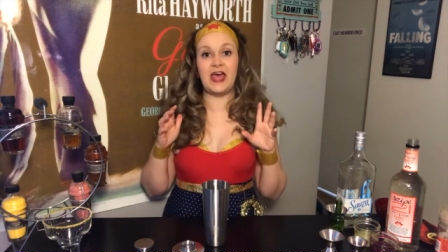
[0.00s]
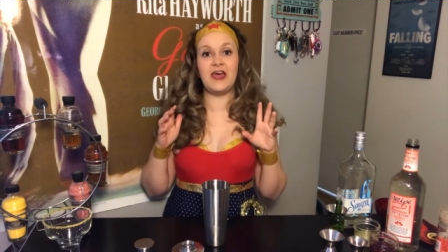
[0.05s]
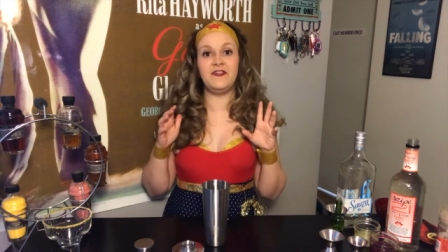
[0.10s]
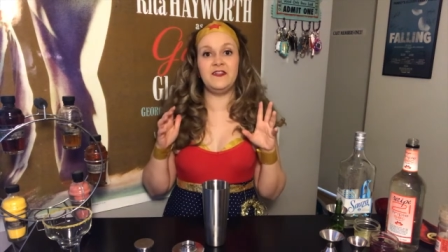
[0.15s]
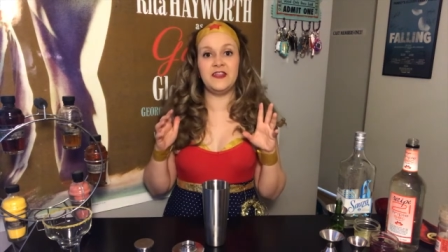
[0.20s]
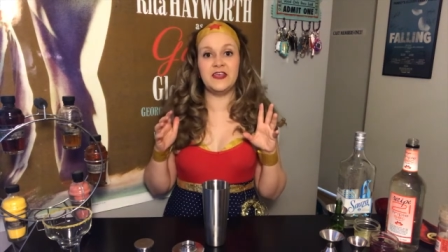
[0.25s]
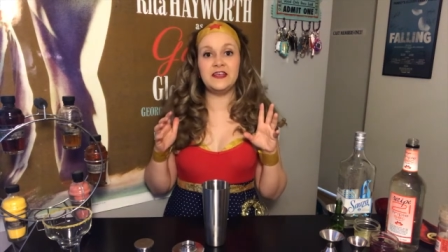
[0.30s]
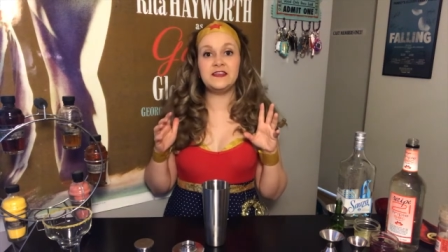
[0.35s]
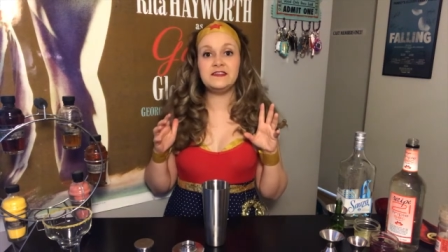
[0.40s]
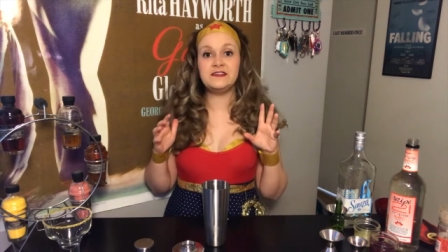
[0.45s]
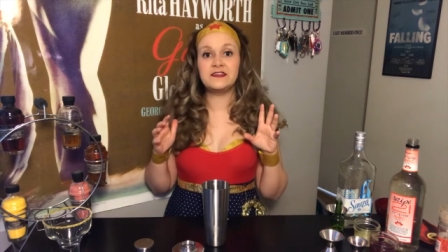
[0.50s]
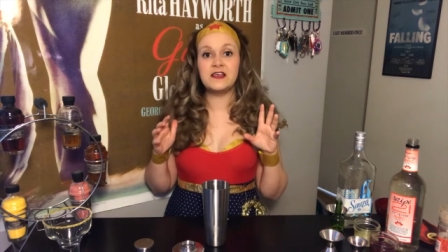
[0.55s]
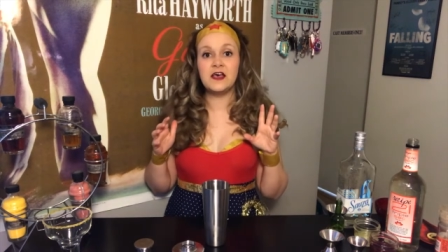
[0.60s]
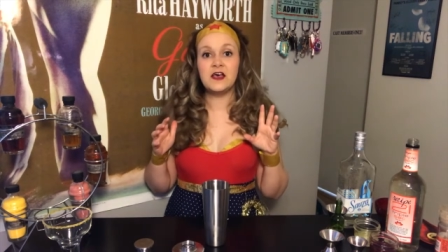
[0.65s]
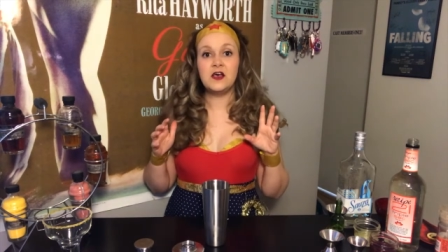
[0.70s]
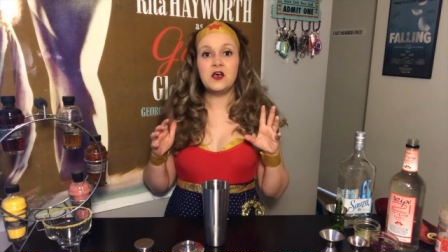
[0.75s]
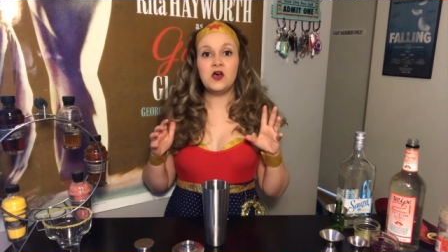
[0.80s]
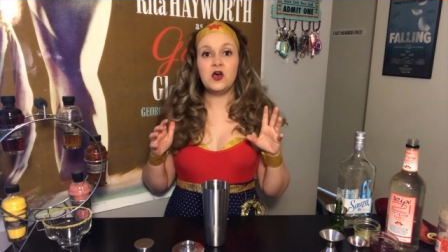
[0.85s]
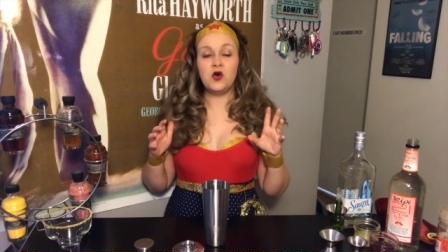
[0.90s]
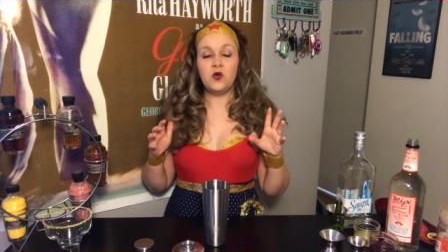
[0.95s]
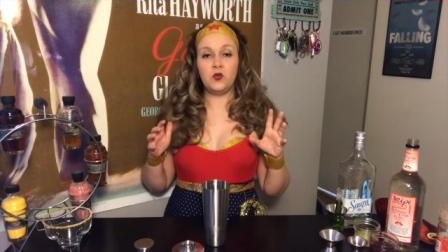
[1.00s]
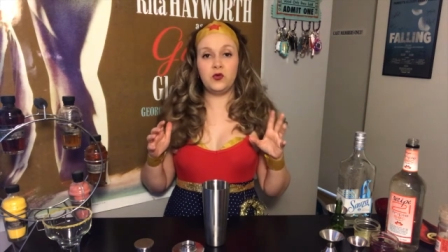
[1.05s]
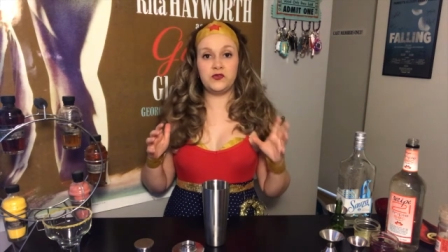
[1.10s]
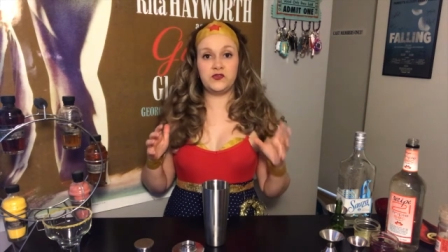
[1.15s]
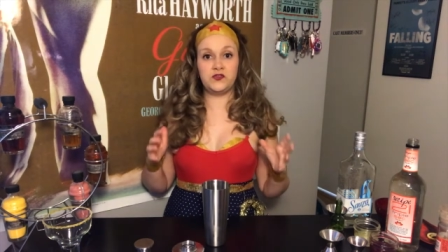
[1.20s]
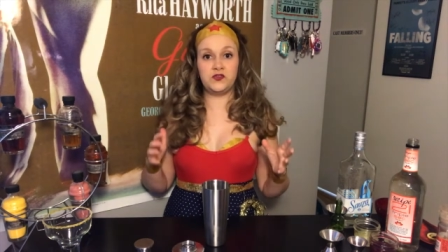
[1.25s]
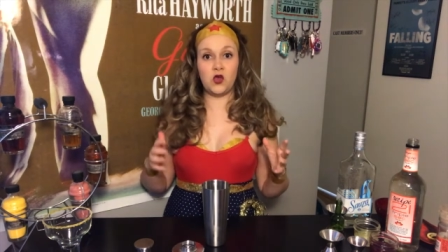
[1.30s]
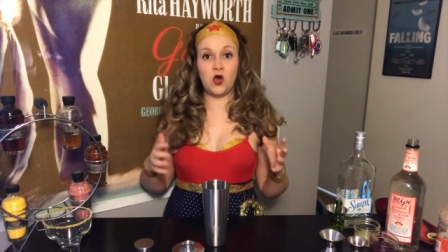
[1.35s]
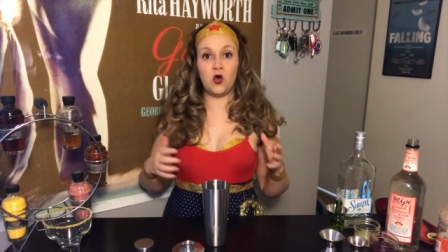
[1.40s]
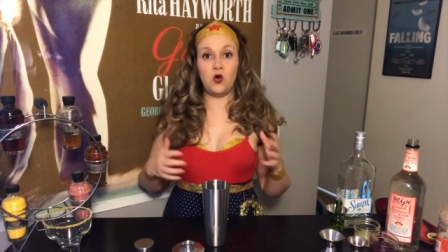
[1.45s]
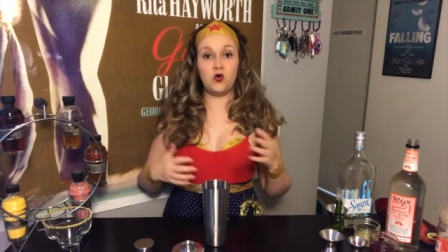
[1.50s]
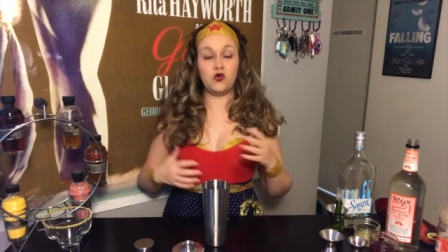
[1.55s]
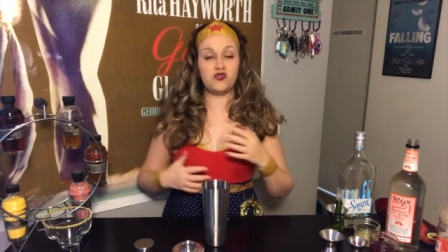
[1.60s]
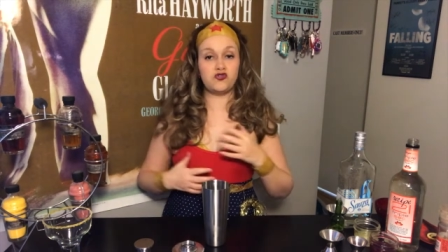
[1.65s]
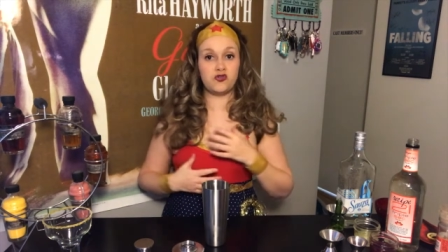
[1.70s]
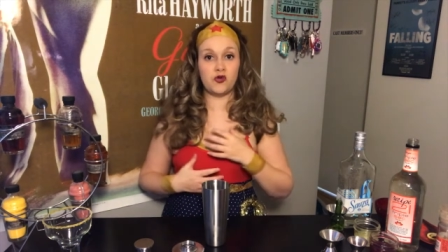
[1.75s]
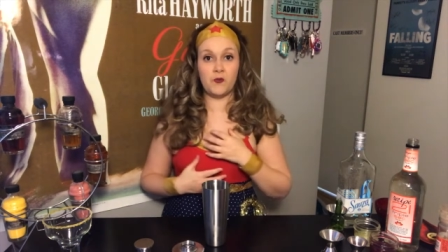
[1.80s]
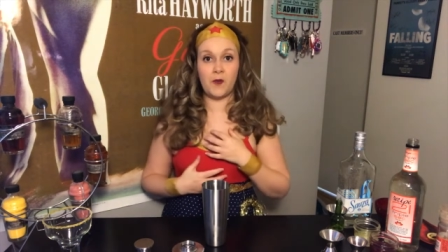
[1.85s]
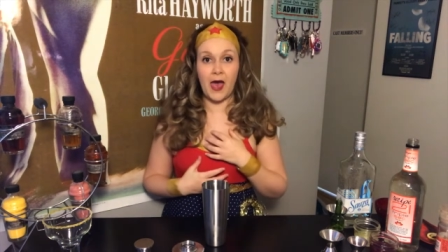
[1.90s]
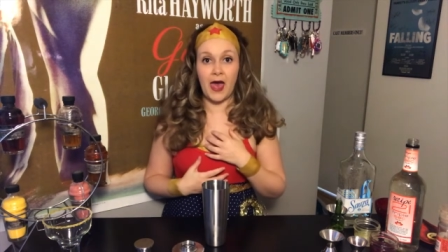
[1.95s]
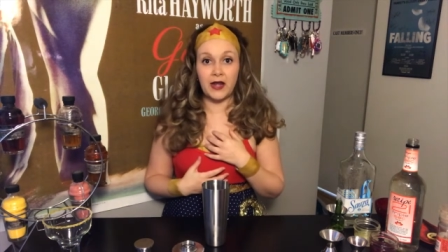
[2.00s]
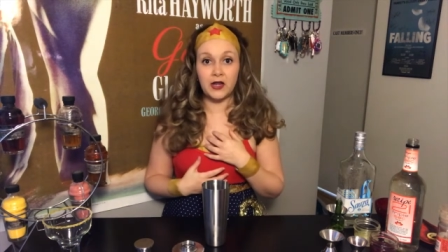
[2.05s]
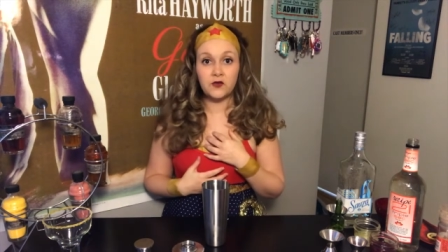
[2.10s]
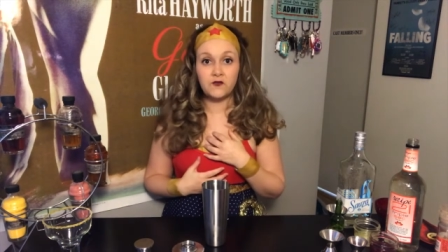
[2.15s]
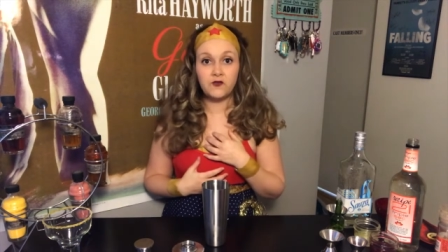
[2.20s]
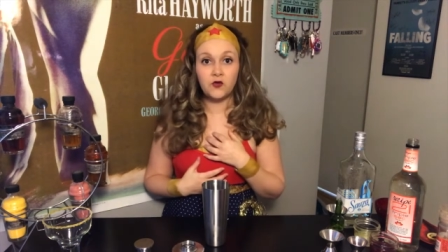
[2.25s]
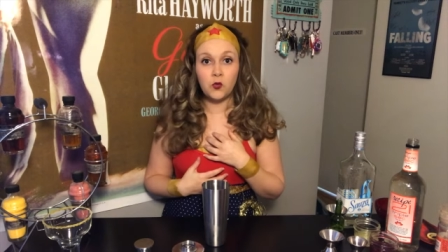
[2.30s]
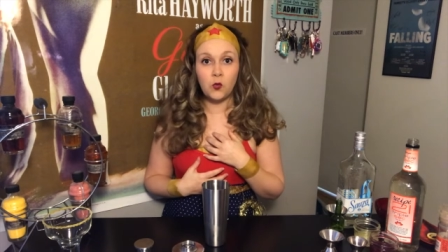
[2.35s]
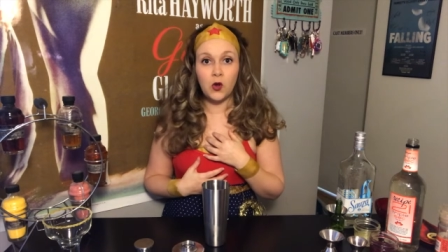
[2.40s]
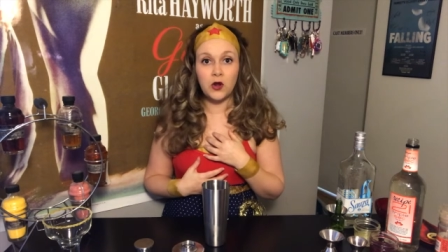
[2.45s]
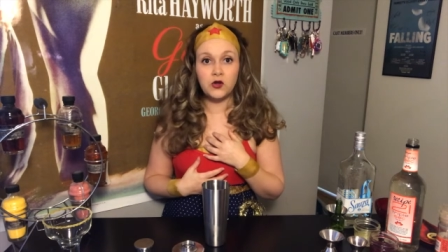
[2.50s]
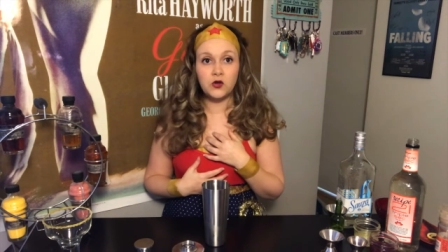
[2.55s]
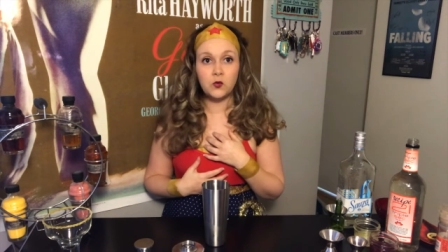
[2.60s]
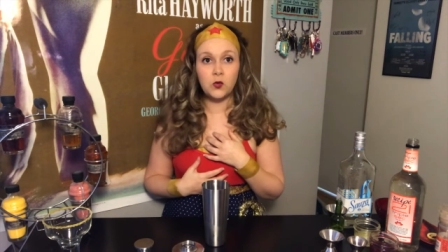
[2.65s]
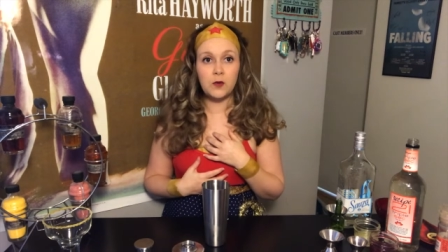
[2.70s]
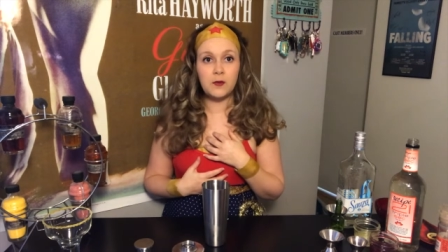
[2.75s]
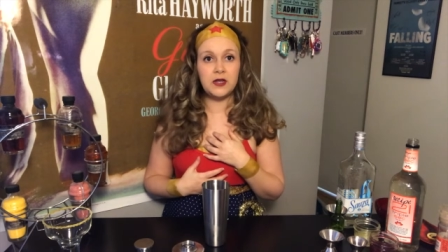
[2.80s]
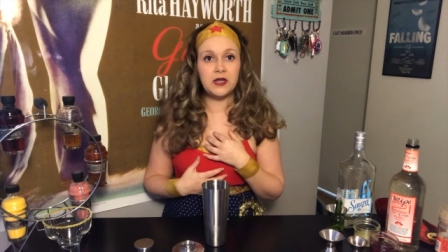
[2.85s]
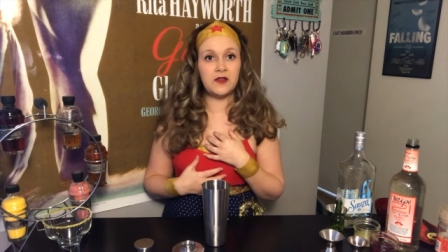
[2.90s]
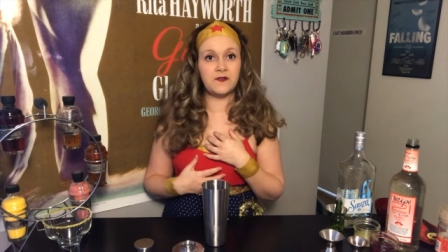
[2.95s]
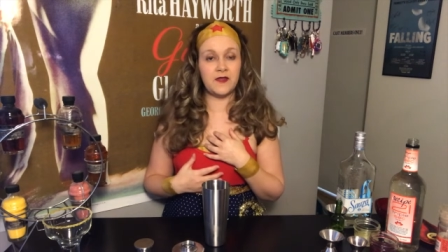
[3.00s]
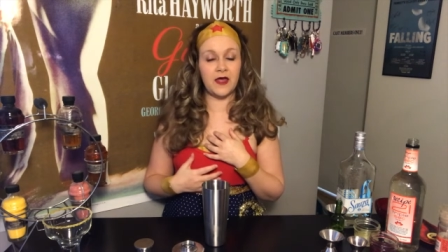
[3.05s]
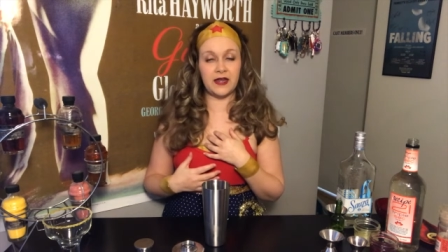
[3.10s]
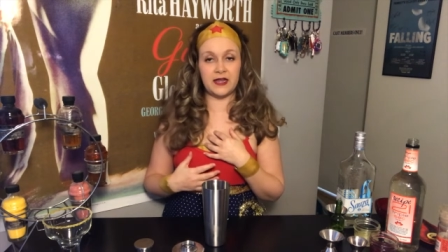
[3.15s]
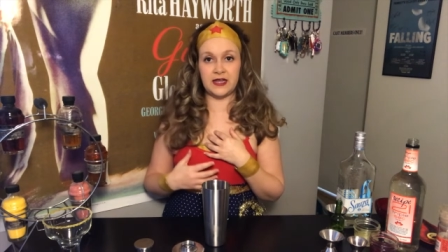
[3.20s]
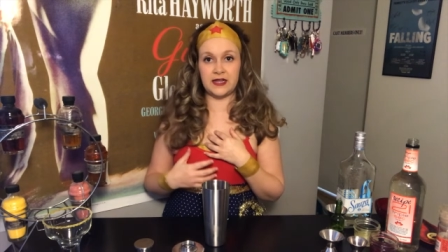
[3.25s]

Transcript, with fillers: And this was so traumatic for Wonder Woman that